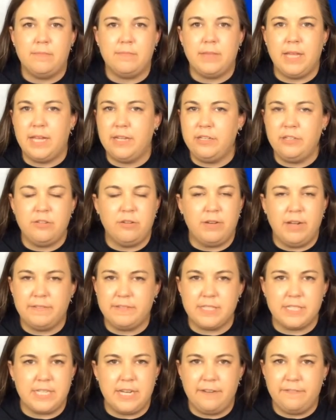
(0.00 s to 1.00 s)
That you don't have
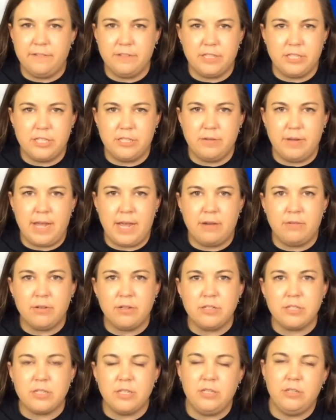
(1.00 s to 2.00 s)
to stay for the 2
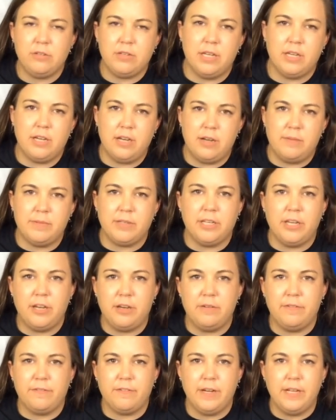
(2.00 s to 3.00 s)
hours. You can come and
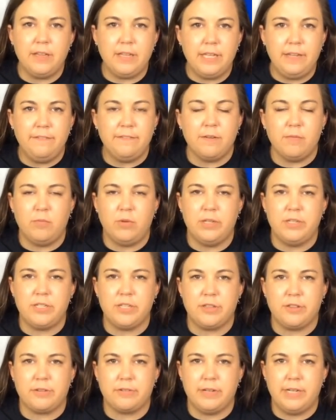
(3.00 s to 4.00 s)
go freely from 1
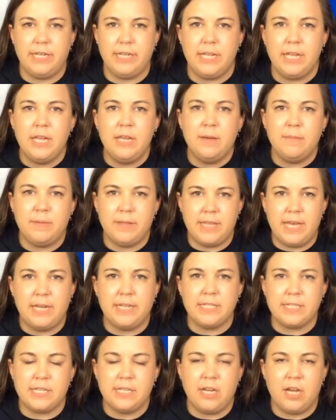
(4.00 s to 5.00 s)
to 3, but
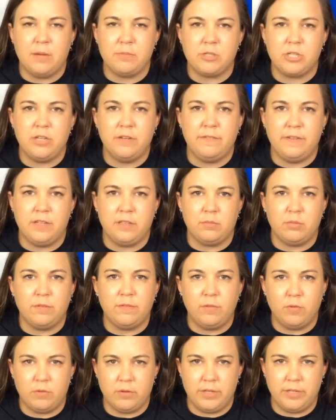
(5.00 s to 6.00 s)
that is an option available
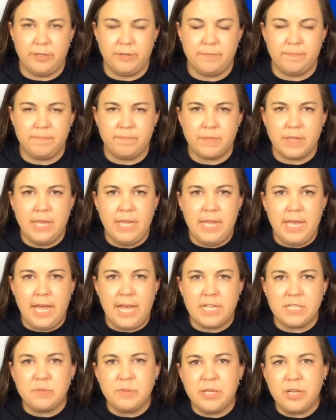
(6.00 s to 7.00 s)
for you.
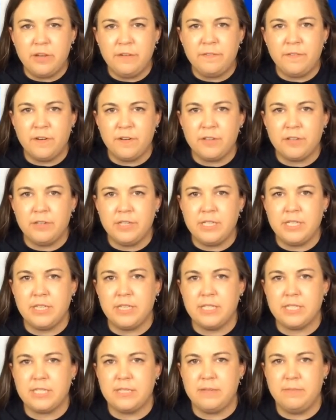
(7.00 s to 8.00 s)
As we go further into
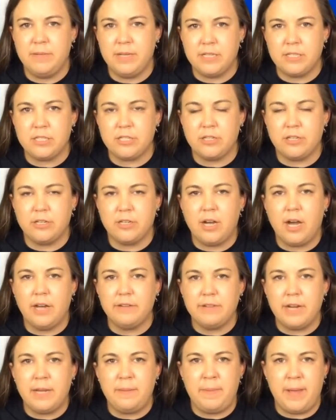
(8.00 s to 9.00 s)
the semester,
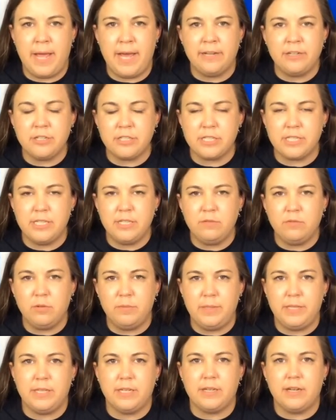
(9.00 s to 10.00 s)
Conrad Patterson will
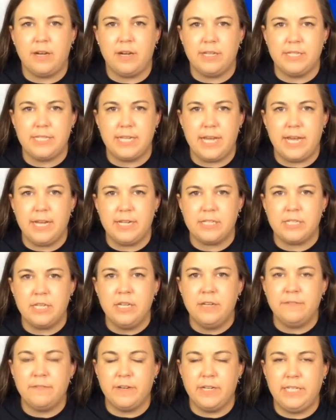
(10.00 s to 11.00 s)
be the contact
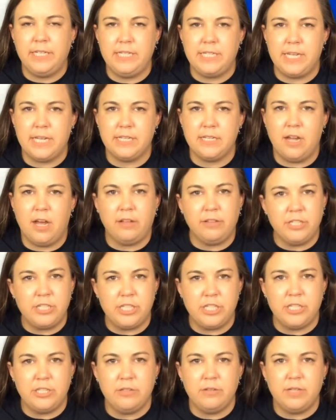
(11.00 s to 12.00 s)
for any
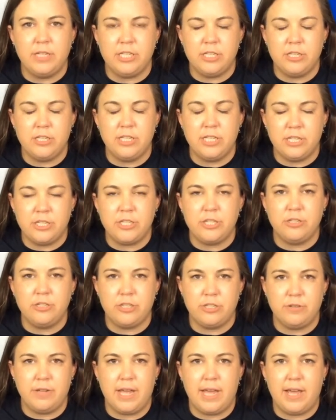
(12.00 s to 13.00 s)
technology
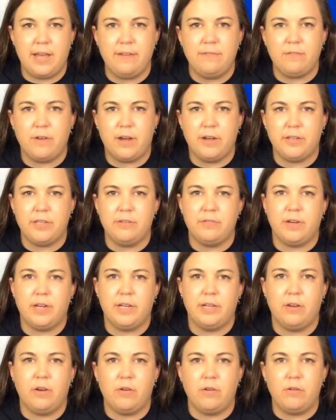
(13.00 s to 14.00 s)
issues you have while you are
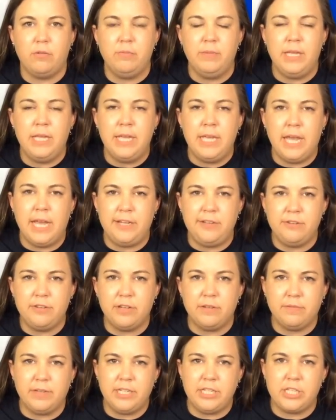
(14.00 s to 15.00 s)
at home, and you
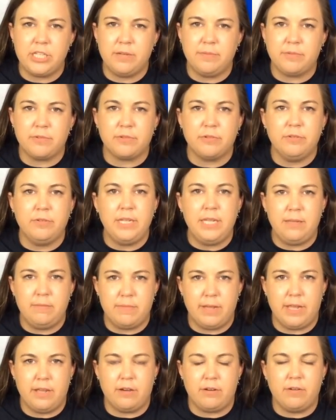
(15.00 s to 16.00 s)
can reach him through
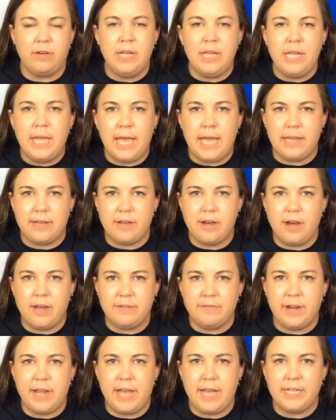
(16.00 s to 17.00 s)
email at
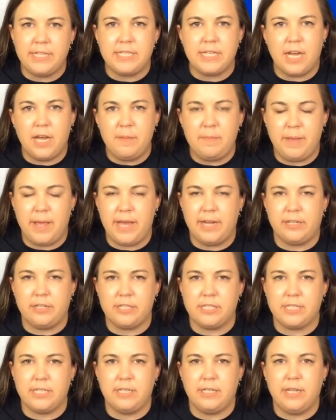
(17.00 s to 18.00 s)

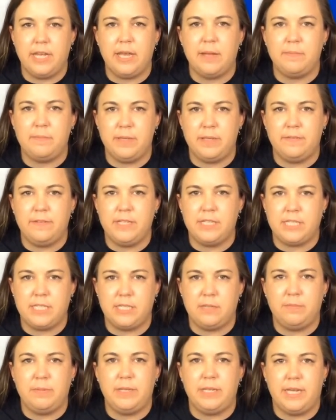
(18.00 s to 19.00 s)

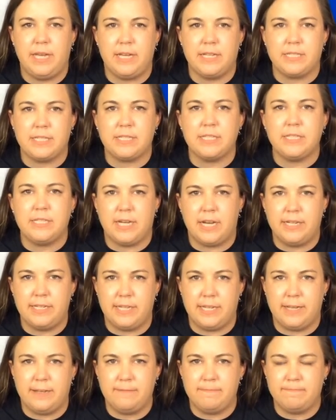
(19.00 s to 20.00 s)

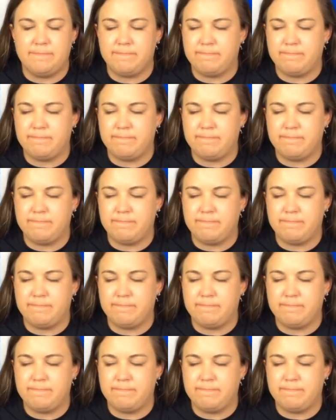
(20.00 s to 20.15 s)
conrad.patterson@bvcps.net.